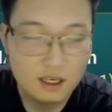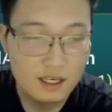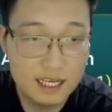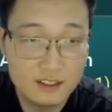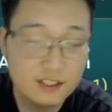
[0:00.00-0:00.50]

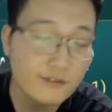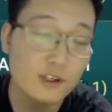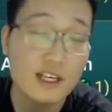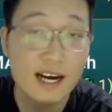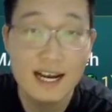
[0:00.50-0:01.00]
Actually, for
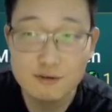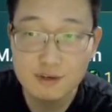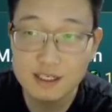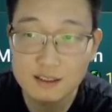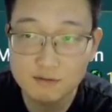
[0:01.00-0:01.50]
the
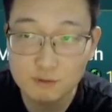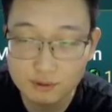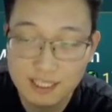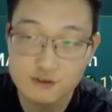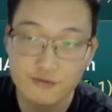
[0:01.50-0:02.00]
Hydra
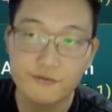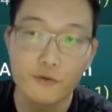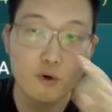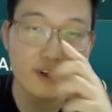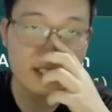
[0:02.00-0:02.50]
rotation 4, there's